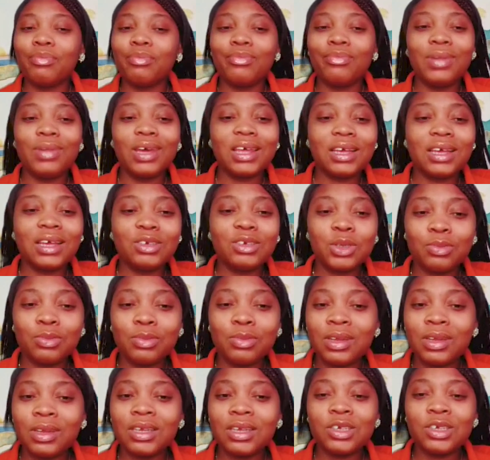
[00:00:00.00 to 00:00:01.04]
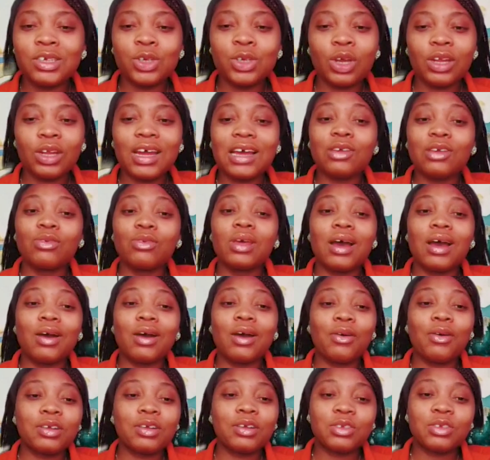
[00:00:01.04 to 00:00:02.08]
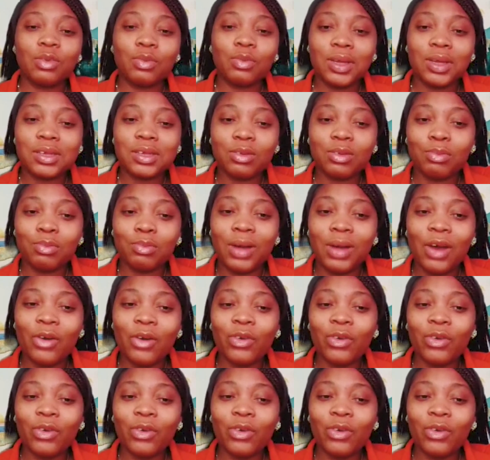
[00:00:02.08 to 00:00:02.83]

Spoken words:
making sure that you get customers to buy,